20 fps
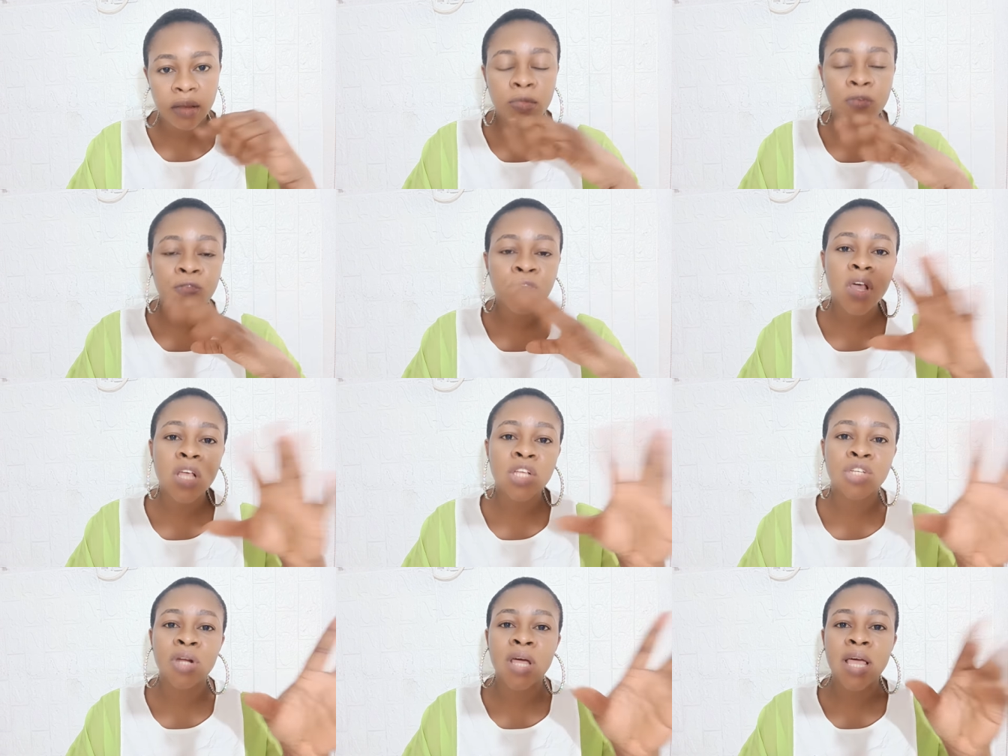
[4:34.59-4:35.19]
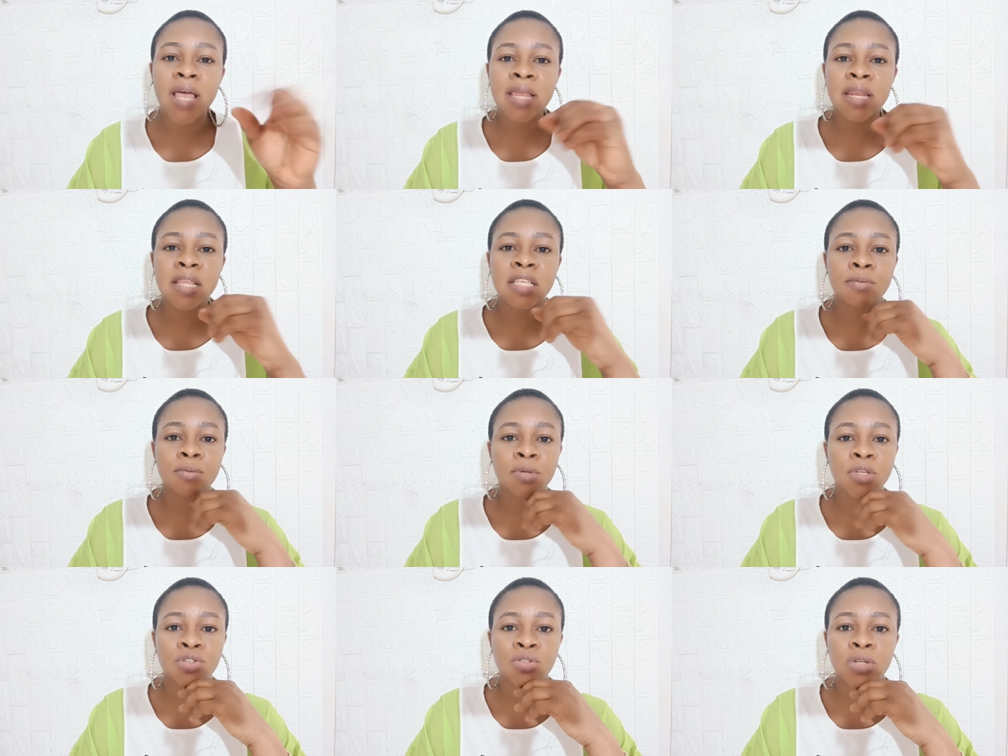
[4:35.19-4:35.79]
Before you try any
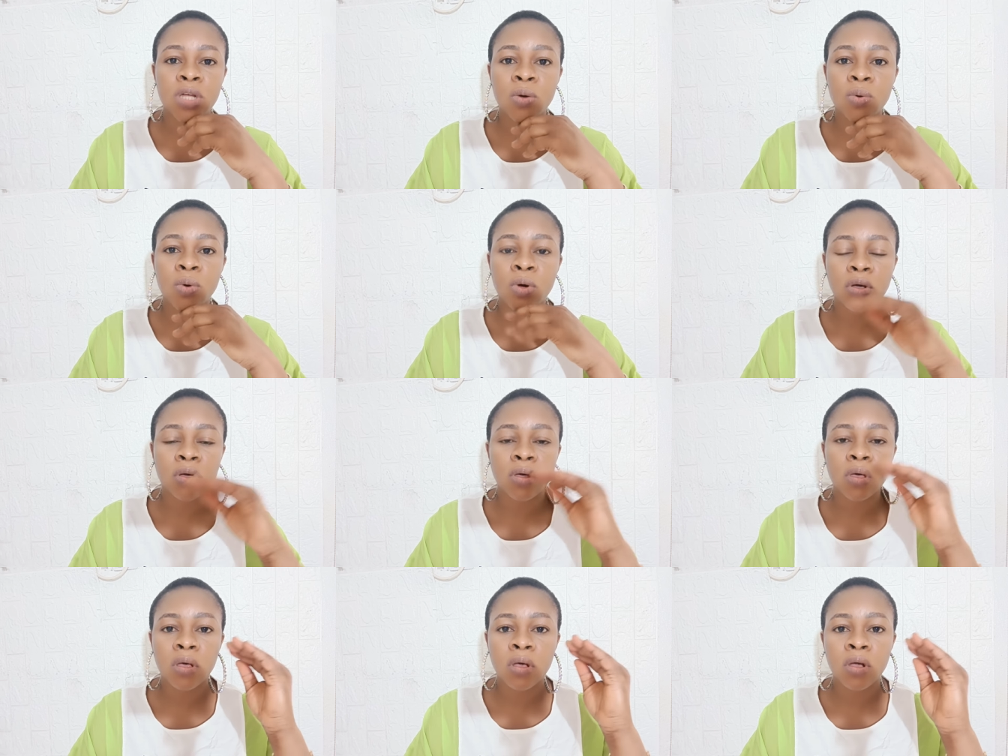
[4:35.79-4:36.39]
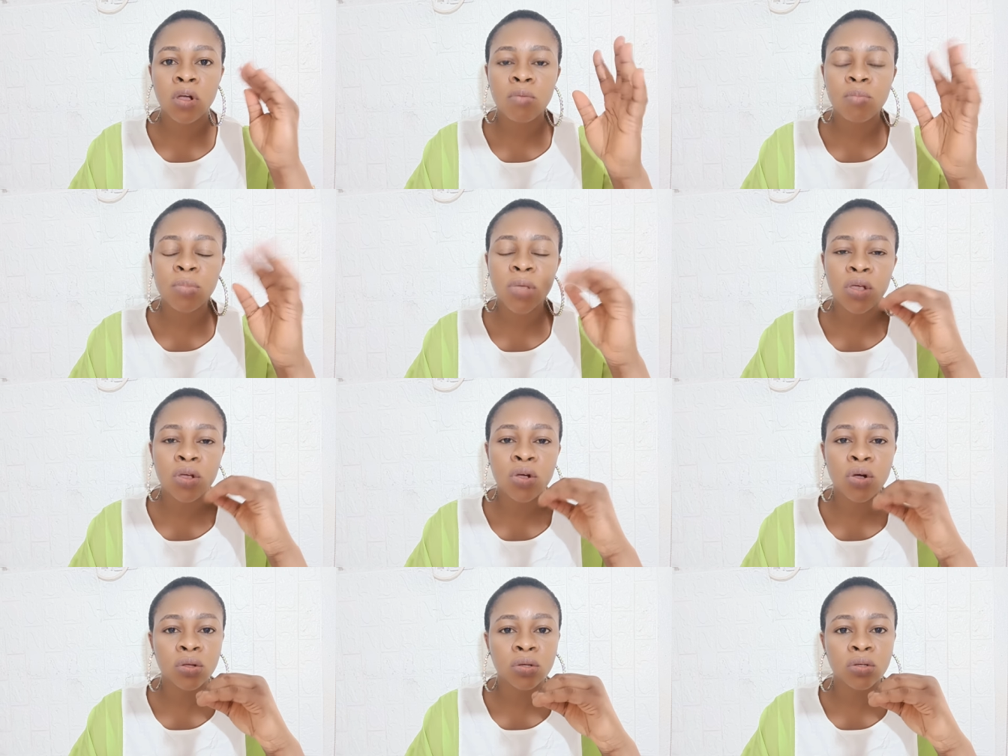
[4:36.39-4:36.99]
spiritual work,
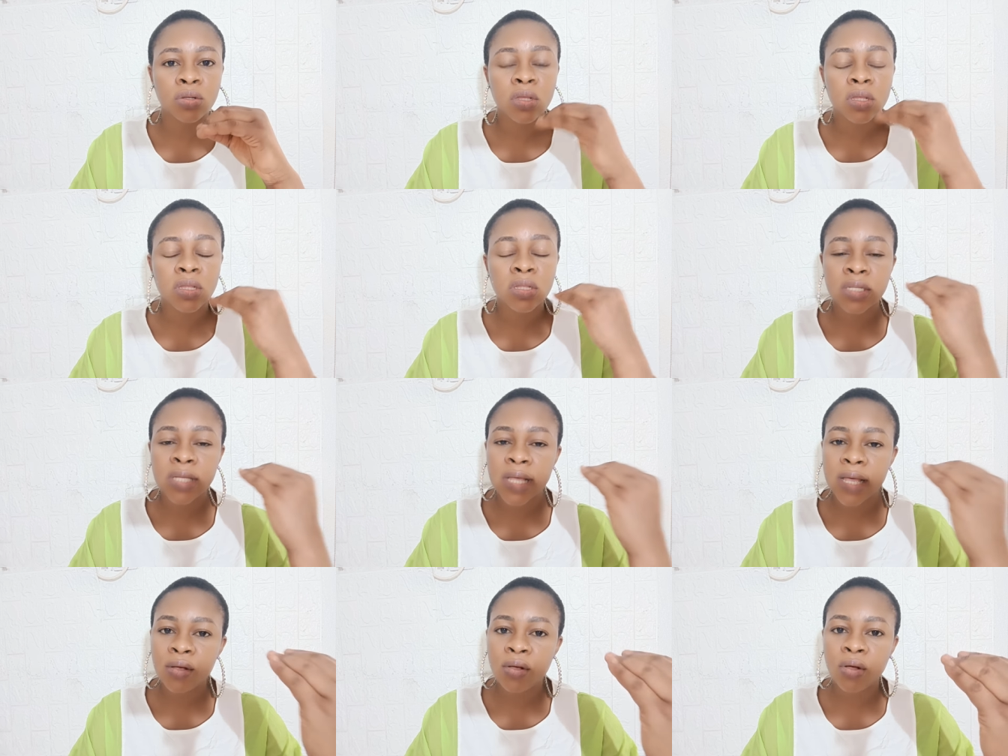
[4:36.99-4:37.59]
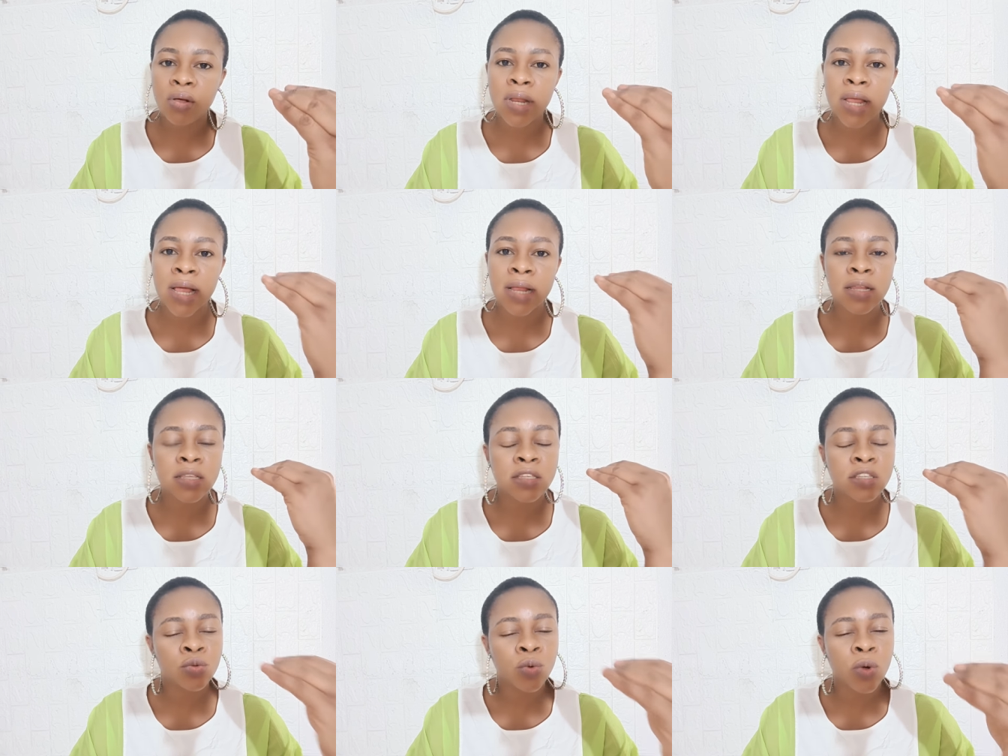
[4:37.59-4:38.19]
commit God. Tell God
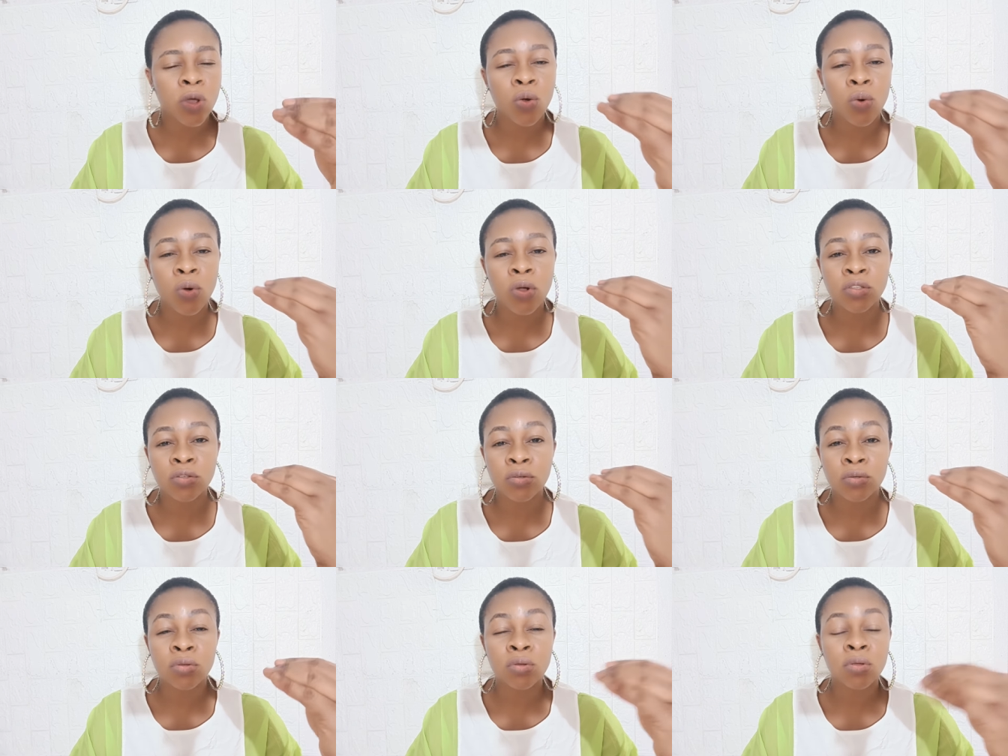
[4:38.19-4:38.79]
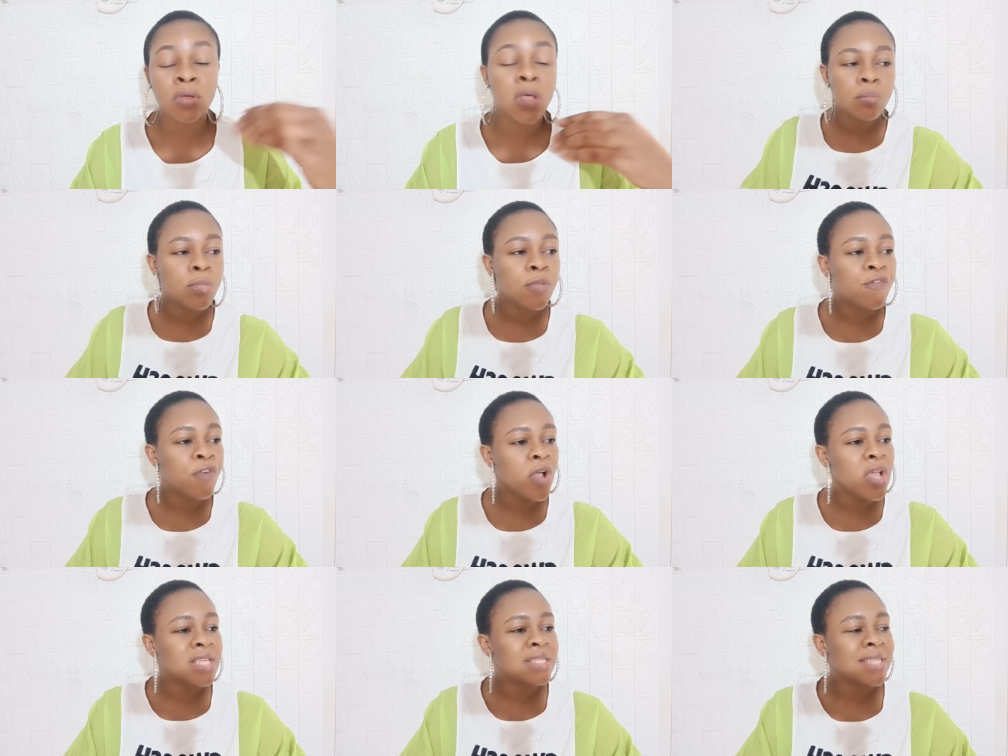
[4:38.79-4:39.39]
that this is what you want to do.
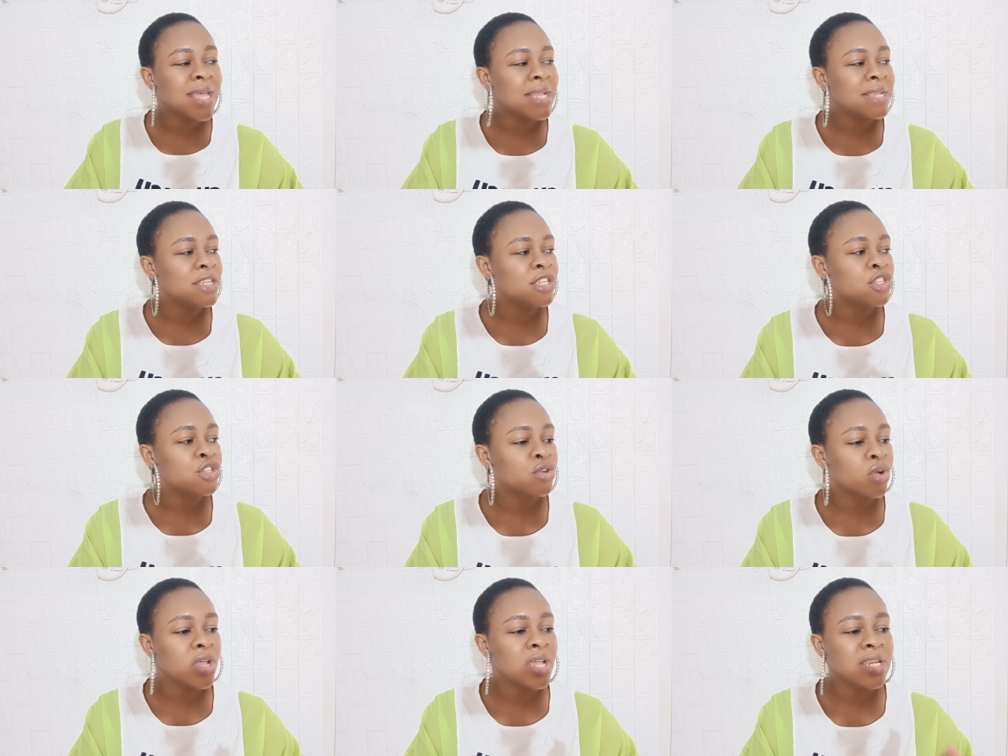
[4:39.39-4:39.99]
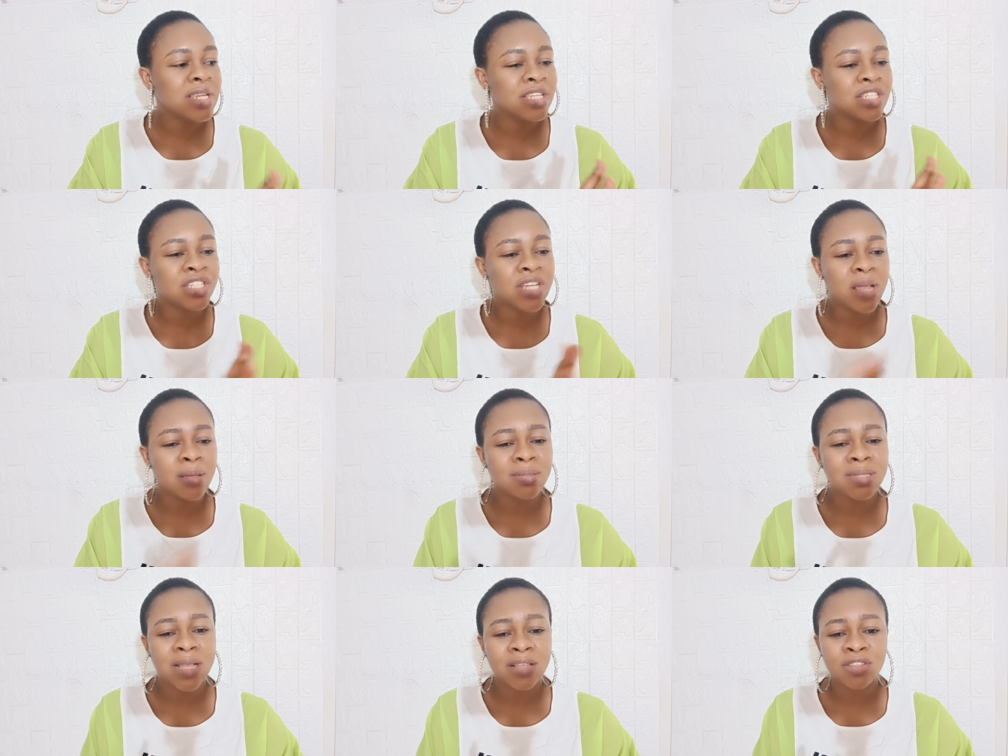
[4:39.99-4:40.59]
Before you start destroying the
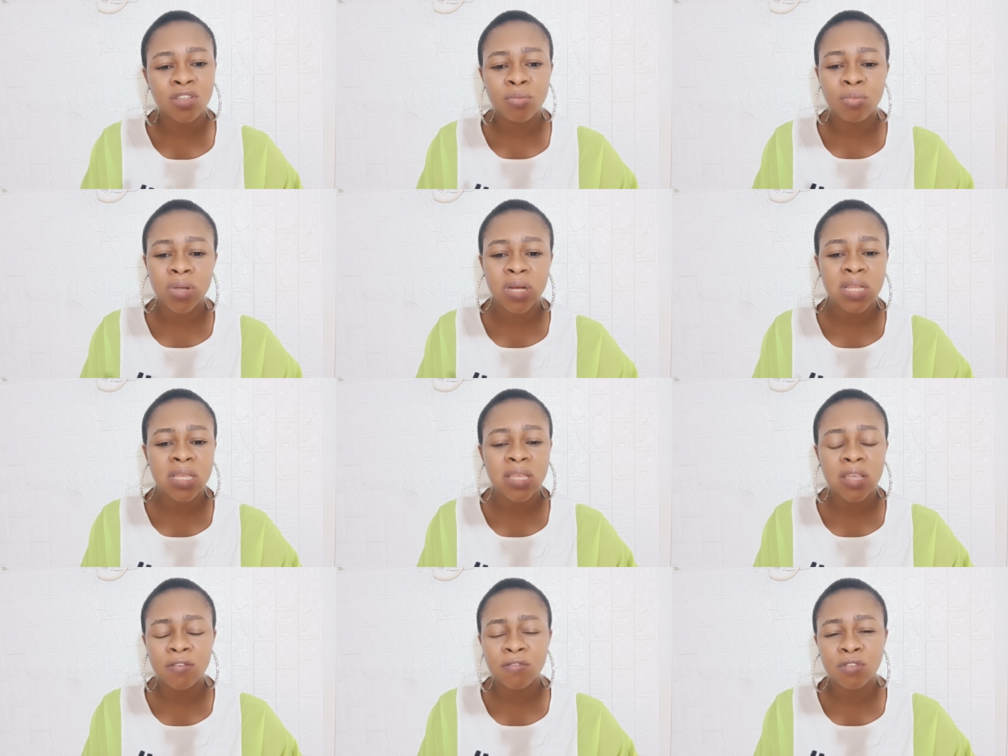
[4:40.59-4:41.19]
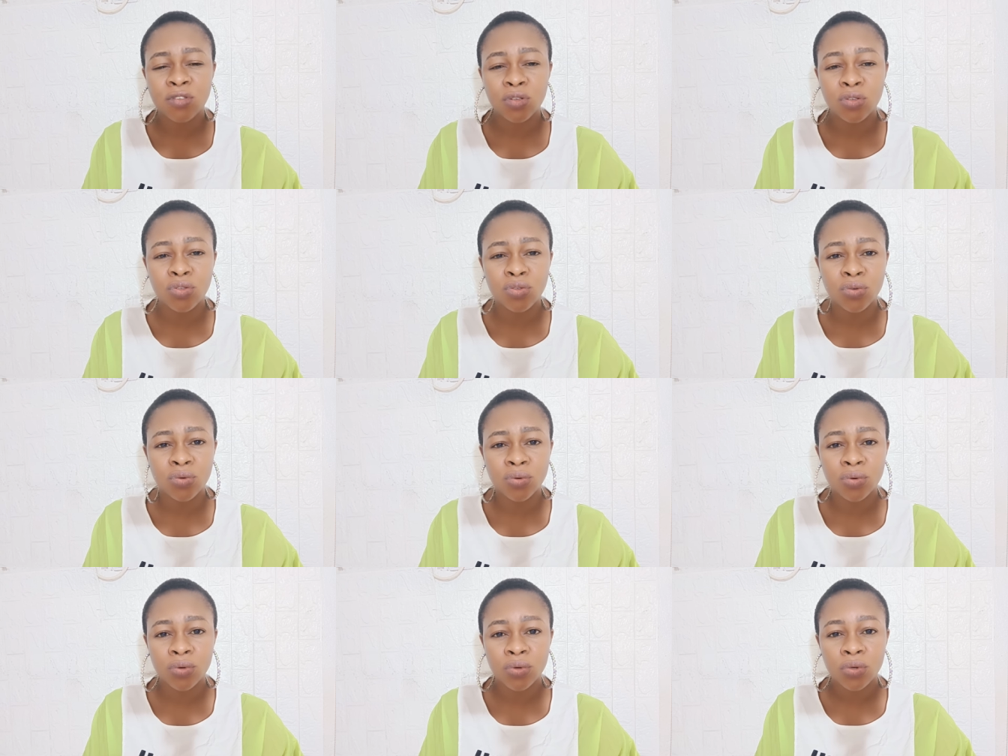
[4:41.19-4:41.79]
chance that somebody gave to
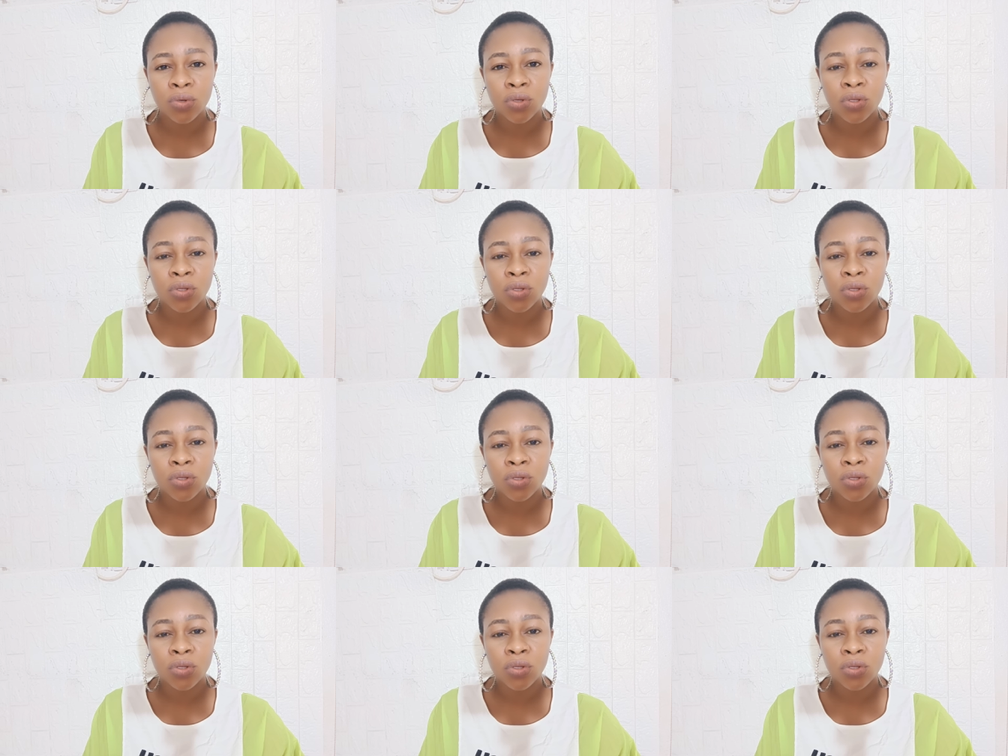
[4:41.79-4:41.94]
you,